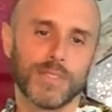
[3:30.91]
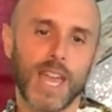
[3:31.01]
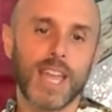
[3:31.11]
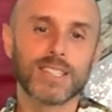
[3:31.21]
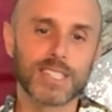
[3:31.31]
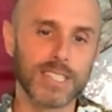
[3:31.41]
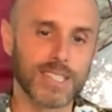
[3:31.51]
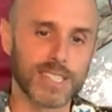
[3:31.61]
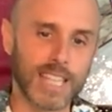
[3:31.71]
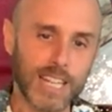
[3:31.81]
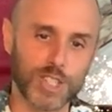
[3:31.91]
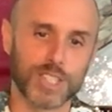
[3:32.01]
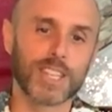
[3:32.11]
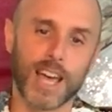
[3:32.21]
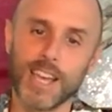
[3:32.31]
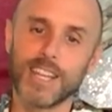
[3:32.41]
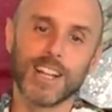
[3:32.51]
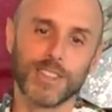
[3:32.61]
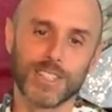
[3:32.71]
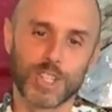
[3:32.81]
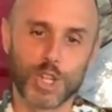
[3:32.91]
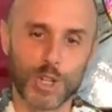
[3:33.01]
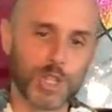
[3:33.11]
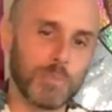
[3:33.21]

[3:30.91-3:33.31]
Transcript: The hastily sketched sign on the church